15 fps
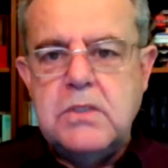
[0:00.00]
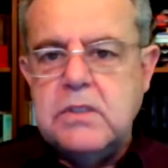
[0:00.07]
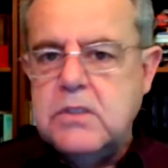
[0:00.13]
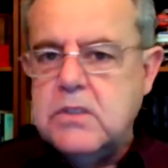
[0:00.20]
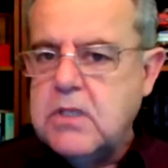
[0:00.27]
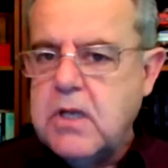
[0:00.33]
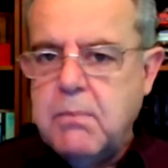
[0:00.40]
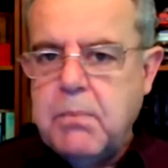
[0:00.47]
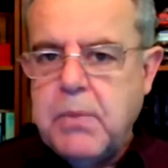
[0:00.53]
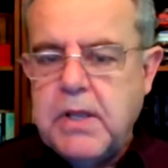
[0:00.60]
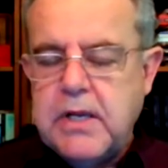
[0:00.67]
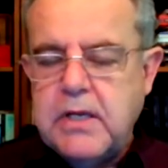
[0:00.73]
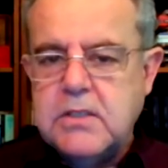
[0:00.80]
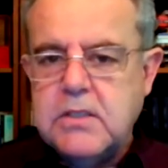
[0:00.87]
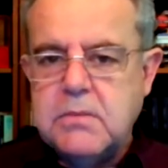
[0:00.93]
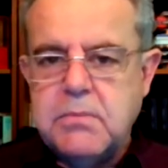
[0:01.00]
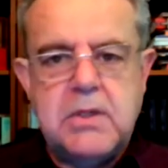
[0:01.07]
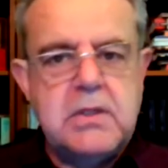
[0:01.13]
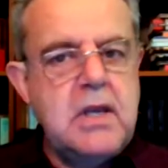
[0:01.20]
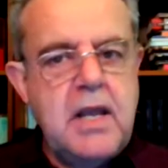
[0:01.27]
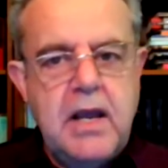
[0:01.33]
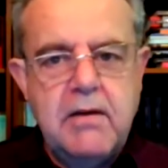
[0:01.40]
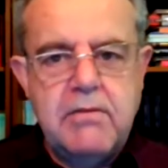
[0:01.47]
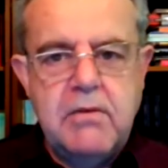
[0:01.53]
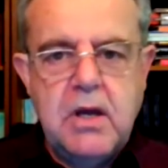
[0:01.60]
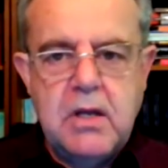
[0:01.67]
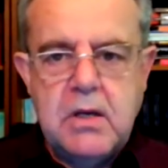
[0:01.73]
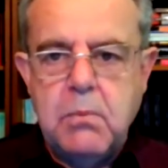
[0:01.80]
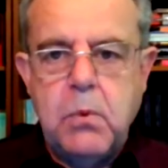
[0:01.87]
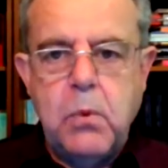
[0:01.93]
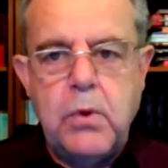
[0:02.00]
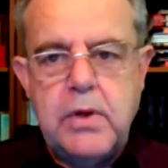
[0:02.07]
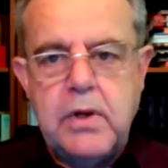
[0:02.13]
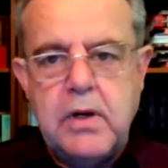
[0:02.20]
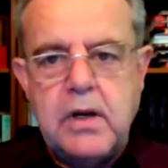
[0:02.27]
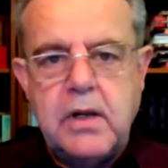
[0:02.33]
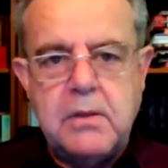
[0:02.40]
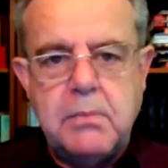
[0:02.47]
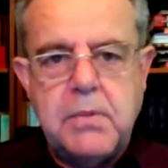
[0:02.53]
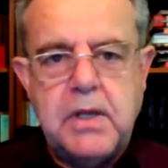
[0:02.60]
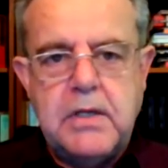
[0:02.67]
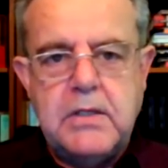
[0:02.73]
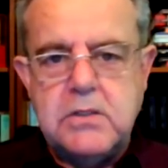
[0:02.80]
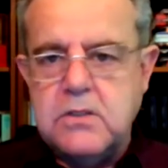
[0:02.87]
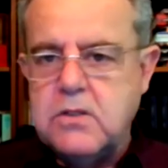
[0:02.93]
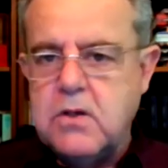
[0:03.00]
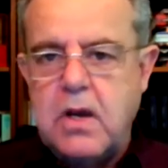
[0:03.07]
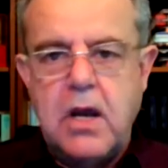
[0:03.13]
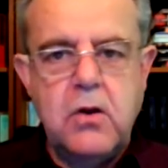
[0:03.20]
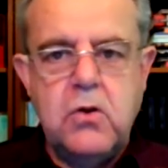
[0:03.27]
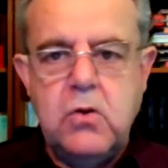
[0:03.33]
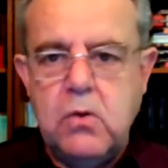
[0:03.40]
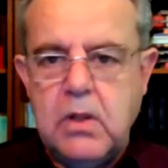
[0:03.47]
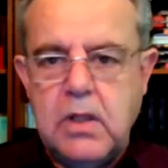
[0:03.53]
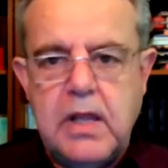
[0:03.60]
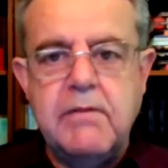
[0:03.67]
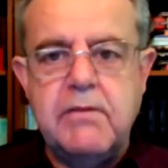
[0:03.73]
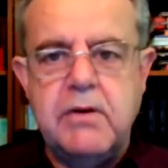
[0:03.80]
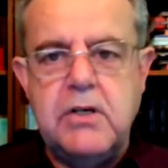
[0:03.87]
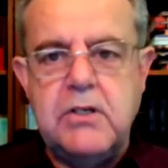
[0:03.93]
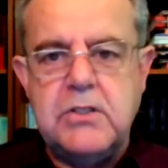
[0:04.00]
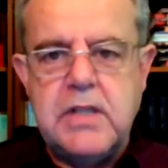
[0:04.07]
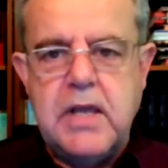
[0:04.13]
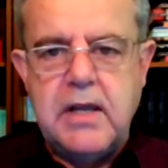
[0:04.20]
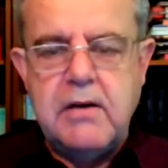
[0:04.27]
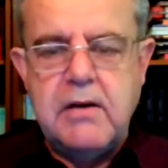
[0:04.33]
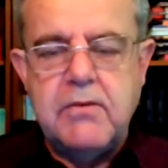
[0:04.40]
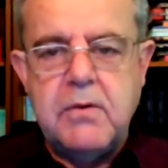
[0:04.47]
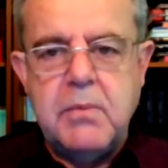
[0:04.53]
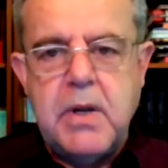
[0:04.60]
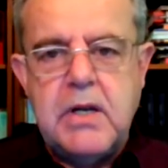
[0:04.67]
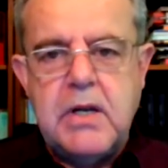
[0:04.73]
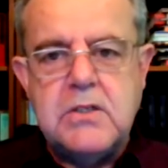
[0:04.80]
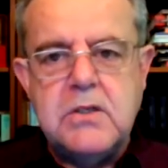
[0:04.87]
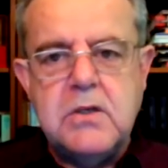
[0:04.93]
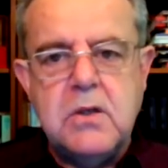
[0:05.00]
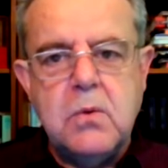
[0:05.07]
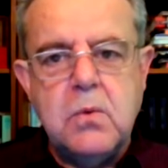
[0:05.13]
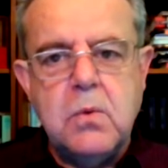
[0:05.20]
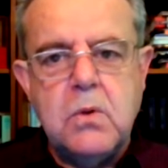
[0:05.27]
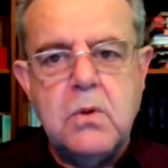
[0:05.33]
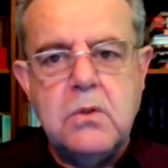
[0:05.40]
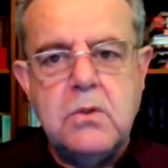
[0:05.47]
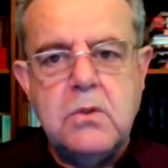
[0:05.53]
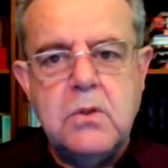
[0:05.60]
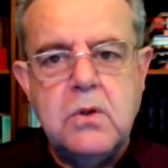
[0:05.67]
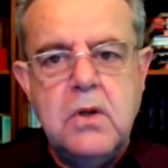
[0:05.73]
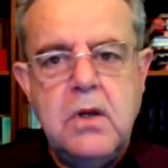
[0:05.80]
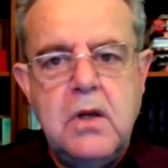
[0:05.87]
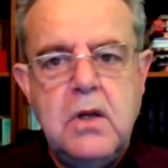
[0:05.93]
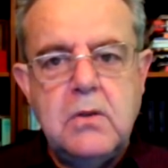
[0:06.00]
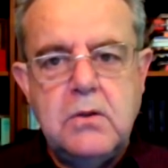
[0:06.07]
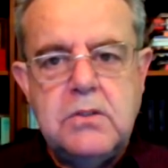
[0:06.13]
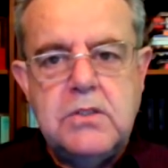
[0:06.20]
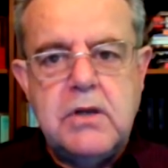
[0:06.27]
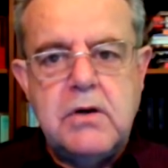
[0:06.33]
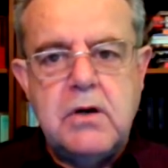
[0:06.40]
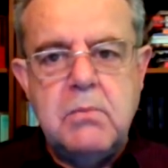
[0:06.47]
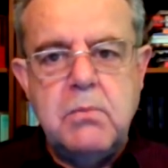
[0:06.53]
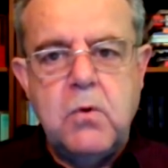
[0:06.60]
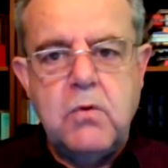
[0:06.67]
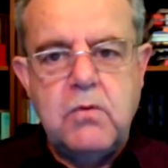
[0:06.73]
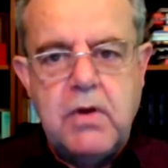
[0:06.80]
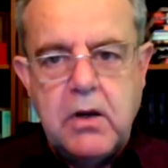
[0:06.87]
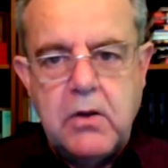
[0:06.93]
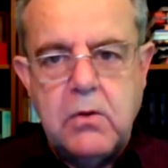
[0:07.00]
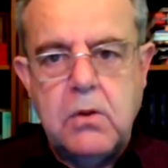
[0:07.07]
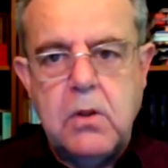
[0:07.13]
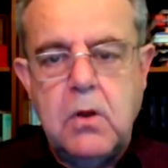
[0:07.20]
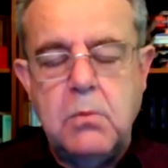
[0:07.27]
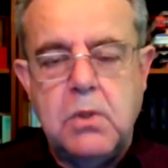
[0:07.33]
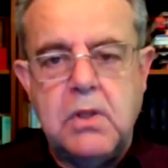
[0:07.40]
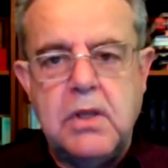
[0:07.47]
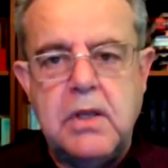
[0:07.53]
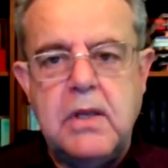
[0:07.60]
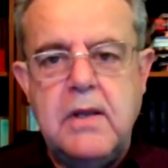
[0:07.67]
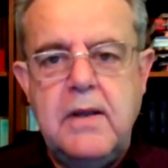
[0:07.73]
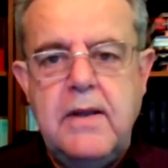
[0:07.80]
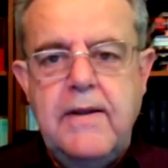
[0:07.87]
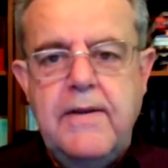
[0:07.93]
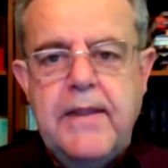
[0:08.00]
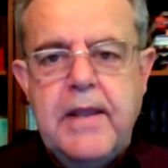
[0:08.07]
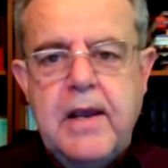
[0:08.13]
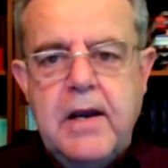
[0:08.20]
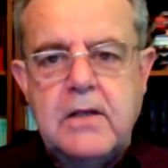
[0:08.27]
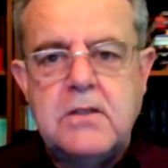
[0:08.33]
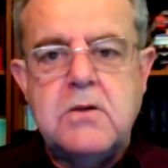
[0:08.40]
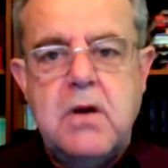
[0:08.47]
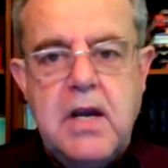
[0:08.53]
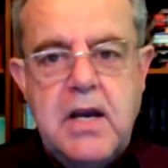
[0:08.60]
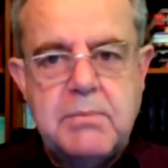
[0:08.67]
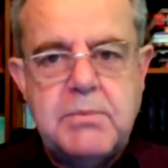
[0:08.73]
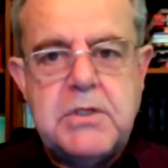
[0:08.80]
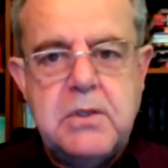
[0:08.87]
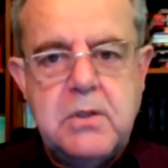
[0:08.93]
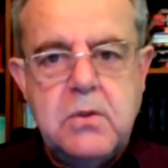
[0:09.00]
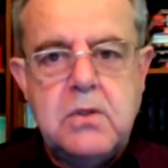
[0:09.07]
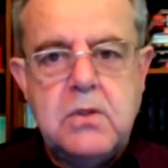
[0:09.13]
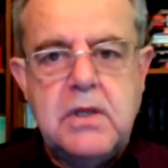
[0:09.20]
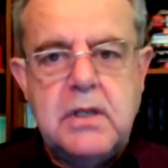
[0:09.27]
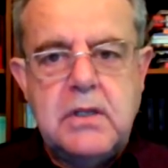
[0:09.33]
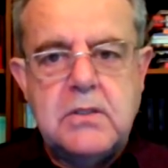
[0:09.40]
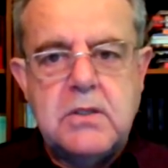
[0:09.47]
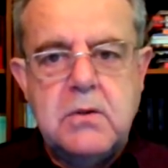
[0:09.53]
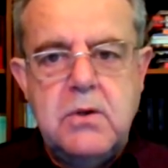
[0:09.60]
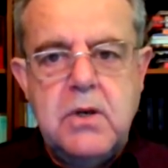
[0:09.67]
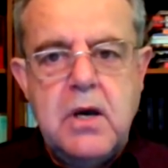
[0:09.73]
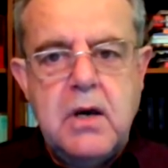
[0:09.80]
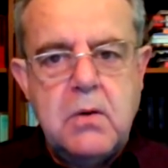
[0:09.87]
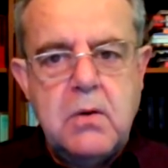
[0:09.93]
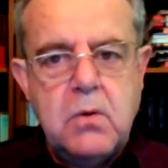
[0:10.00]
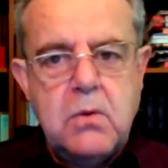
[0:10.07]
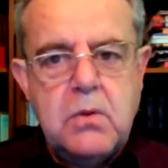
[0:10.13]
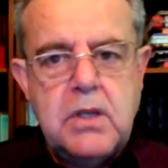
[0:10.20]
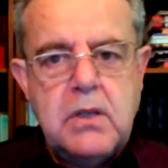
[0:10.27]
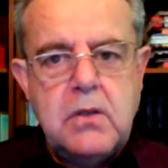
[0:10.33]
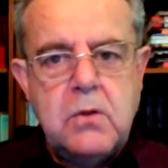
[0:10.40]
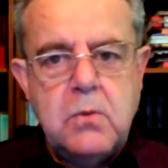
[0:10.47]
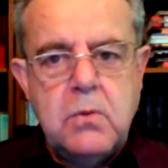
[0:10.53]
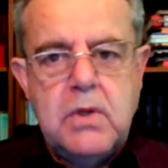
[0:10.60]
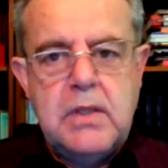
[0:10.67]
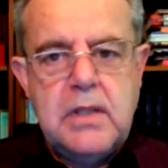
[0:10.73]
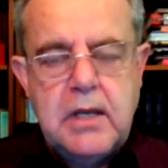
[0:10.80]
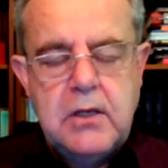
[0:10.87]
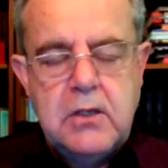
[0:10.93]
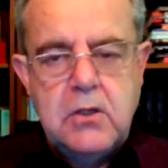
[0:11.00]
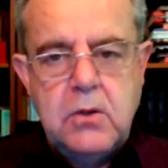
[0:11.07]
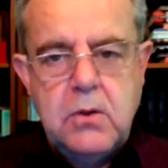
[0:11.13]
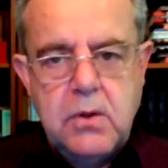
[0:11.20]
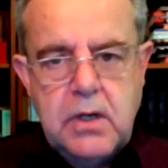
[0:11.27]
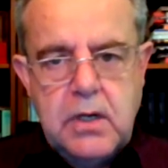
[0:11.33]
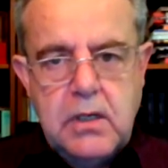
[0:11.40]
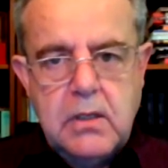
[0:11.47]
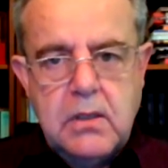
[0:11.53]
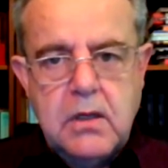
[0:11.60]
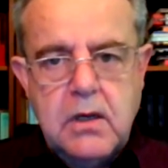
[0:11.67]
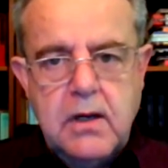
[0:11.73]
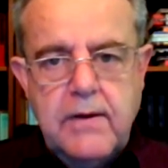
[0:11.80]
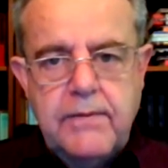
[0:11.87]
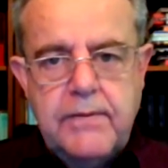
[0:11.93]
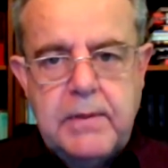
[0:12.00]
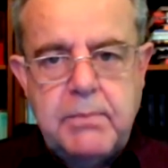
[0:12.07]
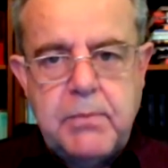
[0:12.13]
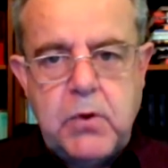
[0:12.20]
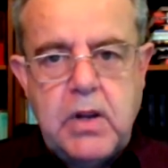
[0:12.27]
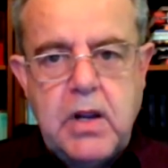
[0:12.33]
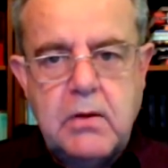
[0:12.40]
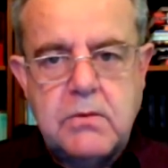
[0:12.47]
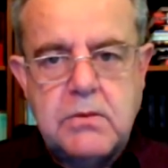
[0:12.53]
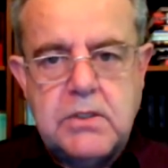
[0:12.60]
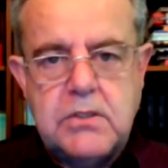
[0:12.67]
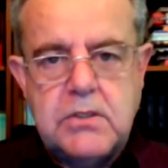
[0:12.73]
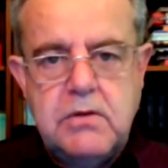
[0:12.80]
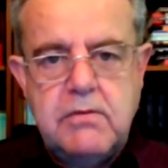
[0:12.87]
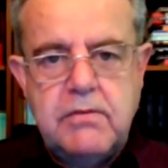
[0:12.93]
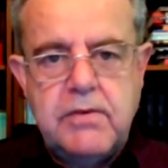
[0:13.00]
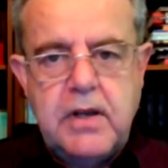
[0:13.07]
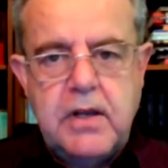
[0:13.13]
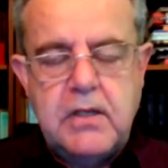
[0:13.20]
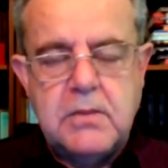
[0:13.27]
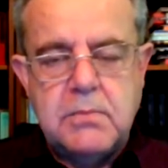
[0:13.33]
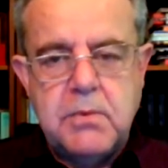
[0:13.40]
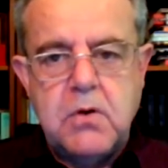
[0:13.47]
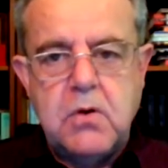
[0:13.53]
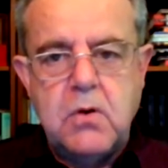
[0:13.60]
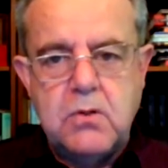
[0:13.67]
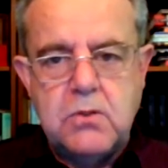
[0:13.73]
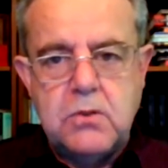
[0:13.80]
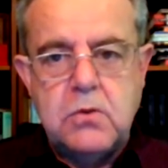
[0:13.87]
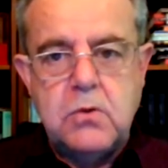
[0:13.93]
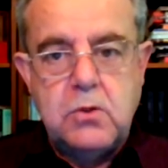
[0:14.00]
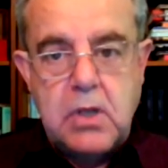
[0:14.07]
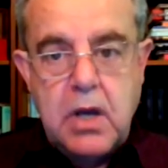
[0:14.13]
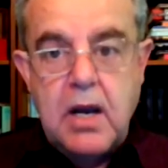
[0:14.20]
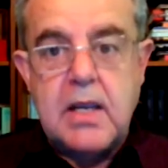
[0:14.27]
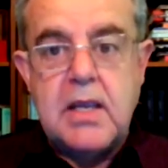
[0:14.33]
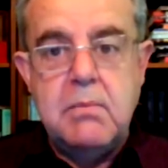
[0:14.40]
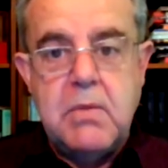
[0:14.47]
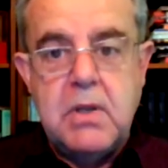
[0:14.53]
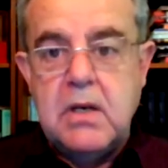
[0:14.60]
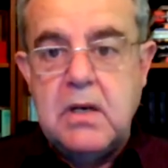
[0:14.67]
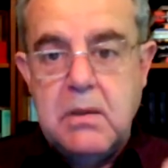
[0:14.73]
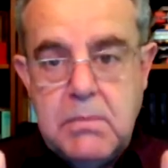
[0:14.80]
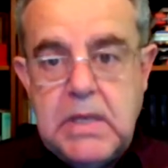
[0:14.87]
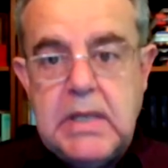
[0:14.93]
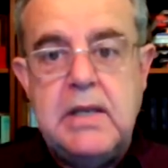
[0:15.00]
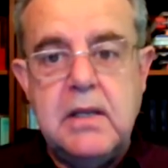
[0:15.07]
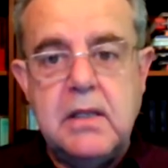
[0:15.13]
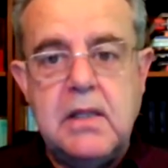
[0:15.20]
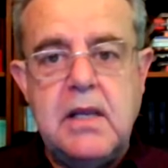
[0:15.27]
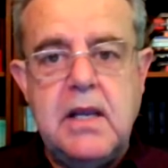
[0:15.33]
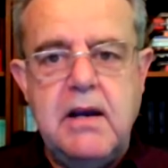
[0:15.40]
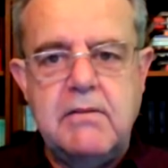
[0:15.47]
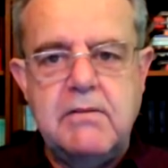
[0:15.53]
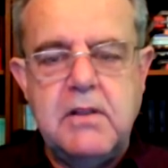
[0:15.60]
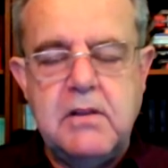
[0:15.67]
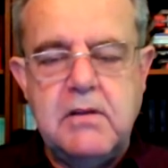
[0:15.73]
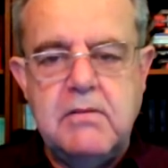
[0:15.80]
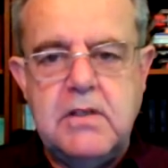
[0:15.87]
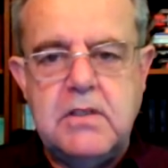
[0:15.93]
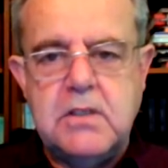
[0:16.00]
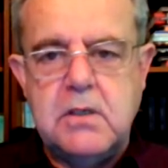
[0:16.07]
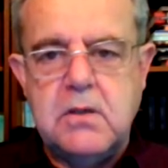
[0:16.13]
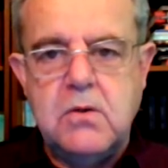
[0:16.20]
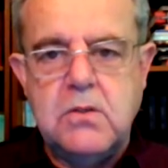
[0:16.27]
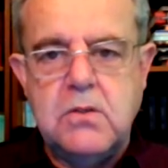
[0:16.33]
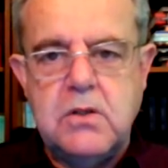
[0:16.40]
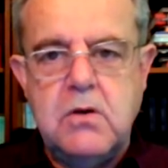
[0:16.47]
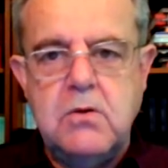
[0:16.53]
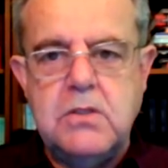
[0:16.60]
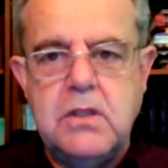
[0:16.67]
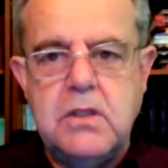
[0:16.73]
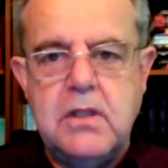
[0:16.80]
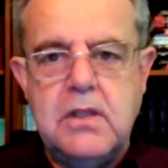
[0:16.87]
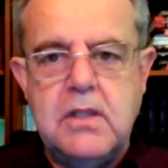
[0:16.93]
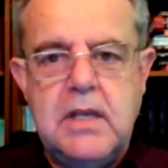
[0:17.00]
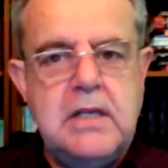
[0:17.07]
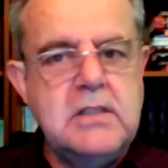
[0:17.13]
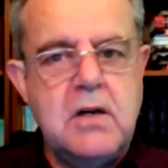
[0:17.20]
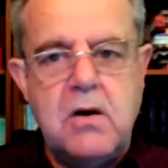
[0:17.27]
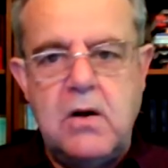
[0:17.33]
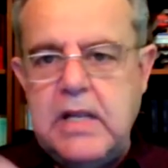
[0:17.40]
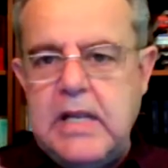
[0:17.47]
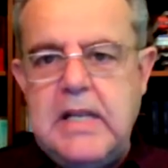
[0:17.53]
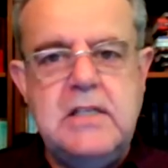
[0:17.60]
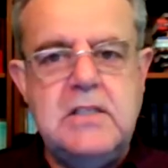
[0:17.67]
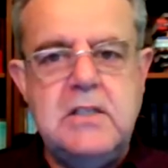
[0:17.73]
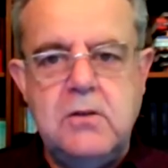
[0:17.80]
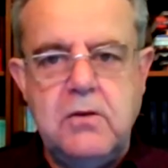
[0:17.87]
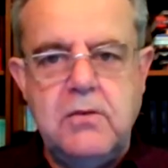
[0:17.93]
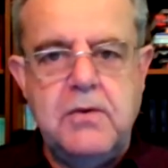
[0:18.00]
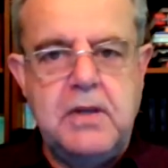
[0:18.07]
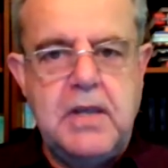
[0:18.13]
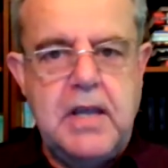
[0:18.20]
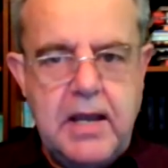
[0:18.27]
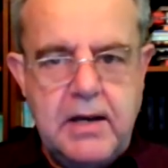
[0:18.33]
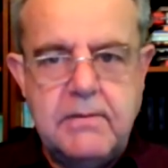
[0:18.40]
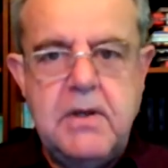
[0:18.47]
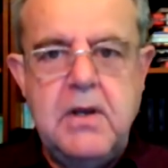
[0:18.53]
in some places, but they have not employed at other places. So how do you leverage that information in order to generate more value globally? So absolutely. So not only doing that during the pre-acquisition phase, but also to document it immediately after the visit, because those are the things that are easy to forget.